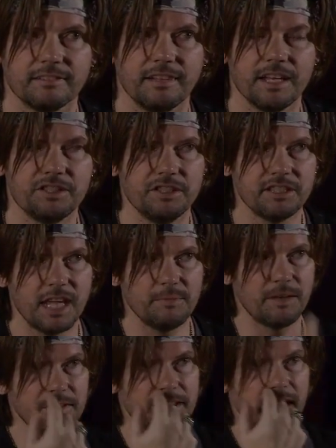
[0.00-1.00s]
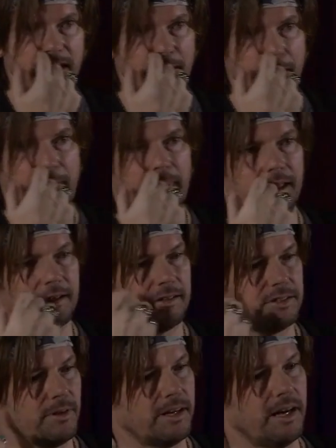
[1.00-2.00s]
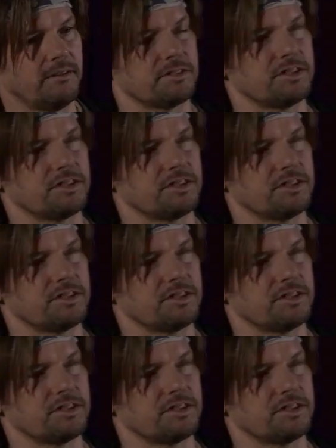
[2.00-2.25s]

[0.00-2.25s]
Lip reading: And she came every day to our house.